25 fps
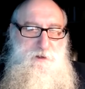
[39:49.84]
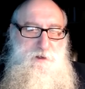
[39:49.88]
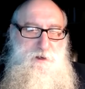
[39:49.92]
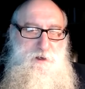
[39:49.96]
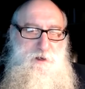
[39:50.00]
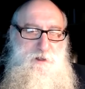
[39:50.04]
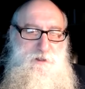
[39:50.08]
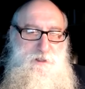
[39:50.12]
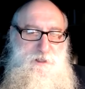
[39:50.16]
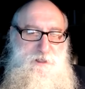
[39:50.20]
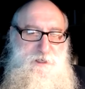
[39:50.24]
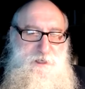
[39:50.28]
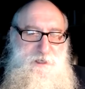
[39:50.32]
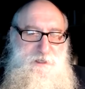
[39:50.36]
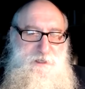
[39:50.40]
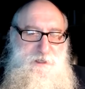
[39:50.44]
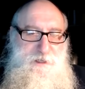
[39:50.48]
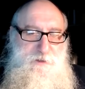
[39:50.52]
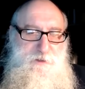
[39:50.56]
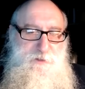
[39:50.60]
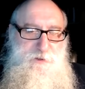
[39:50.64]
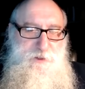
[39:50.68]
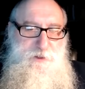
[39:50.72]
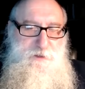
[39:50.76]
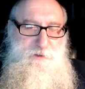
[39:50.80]
on the day
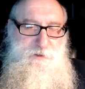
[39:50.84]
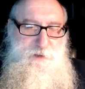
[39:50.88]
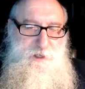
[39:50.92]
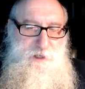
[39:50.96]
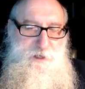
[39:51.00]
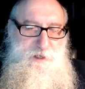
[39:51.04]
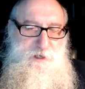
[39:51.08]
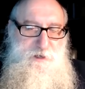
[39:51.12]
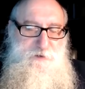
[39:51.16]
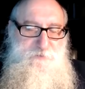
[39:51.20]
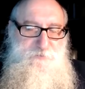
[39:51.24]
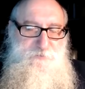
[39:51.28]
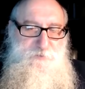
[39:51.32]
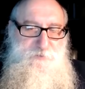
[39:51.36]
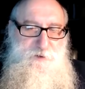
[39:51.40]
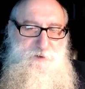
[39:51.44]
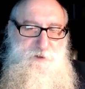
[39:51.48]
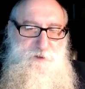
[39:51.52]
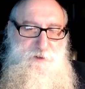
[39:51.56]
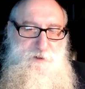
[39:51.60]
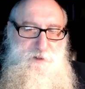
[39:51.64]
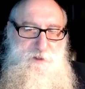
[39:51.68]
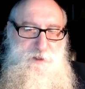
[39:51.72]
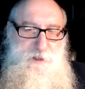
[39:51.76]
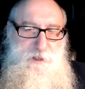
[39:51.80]
that we arrived,
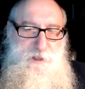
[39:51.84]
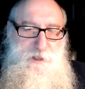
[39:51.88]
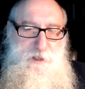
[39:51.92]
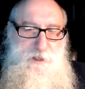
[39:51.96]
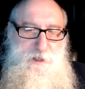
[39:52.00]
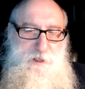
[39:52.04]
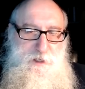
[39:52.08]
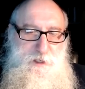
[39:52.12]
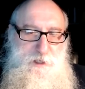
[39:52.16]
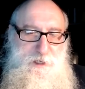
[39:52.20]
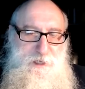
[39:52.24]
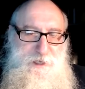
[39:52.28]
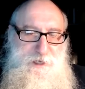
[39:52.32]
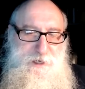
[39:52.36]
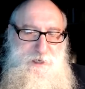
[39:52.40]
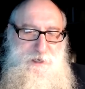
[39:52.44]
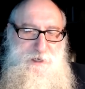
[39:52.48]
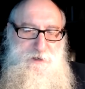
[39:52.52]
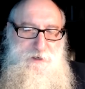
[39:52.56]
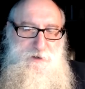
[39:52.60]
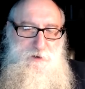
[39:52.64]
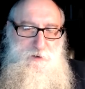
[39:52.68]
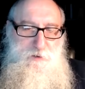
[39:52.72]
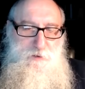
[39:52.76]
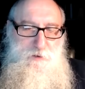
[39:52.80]
uh,
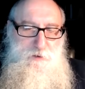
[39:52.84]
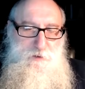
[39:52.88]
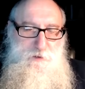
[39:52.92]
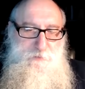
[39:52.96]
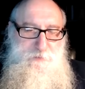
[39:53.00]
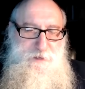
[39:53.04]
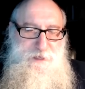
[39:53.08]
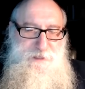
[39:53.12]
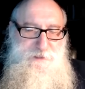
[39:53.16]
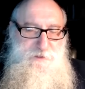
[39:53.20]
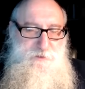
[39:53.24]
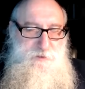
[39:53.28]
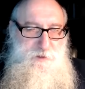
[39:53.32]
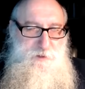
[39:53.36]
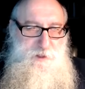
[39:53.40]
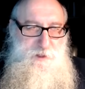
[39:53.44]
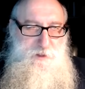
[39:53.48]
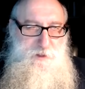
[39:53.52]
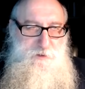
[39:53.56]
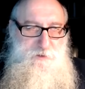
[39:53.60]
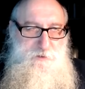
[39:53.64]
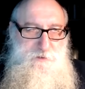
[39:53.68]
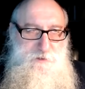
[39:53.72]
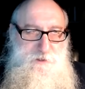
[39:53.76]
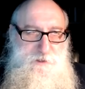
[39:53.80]
and all the banks were
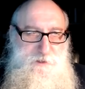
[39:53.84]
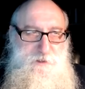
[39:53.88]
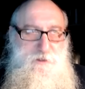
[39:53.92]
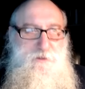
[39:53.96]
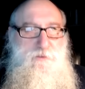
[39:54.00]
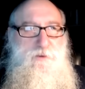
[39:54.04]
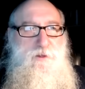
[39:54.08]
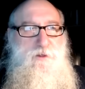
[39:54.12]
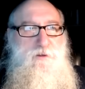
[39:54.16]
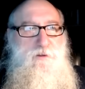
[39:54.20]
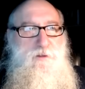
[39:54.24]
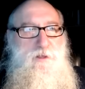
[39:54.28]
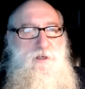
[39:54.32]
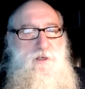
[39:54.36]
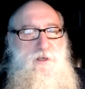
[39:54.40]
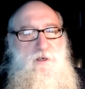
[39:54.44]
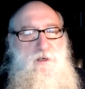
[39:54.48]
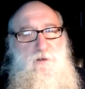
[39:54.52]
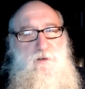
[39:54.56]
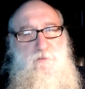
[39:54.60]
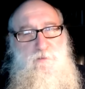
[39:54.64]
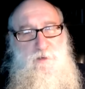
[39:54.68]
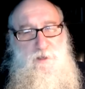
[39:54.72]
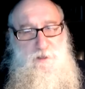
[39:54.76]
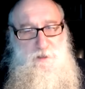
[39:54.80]
closed, so we couldn't get
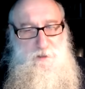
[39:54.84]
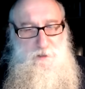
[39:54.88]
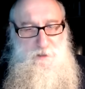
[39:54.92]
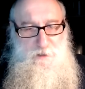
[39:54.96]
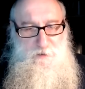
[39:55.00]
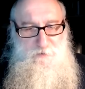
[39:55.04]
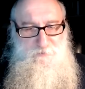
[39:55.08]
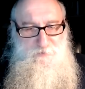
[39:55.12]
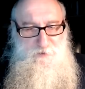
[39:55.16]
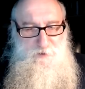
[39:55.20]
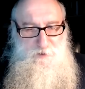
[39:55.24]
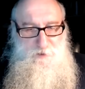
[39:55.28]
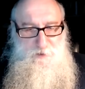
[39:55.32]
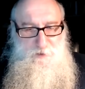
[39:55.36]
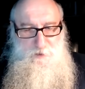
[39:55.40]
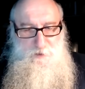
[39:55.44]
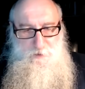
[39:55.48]
any money out of the.